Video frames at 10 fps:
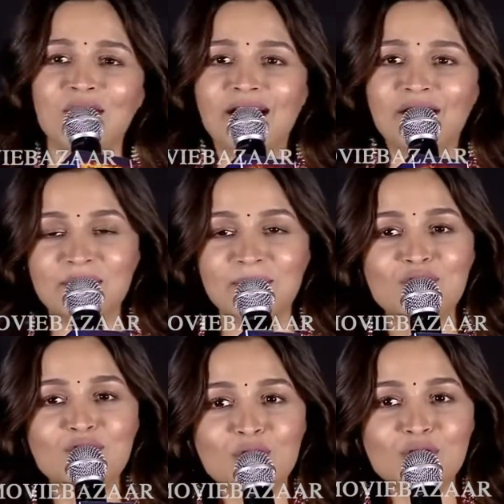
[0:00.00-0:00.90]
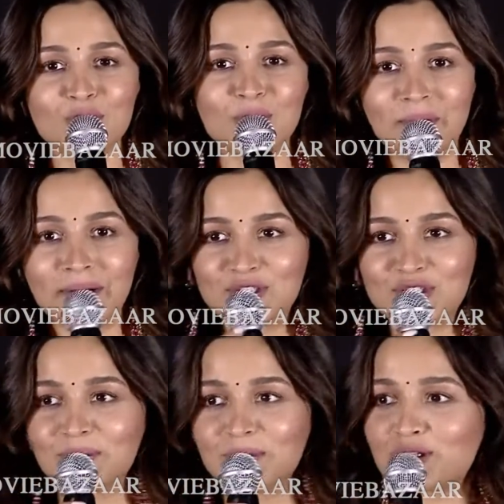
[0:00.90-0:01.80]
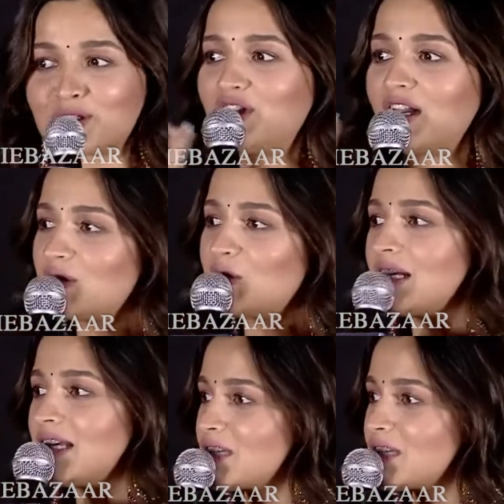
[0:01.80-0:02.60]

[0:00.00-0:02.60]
all love him so, so much, because genuinely,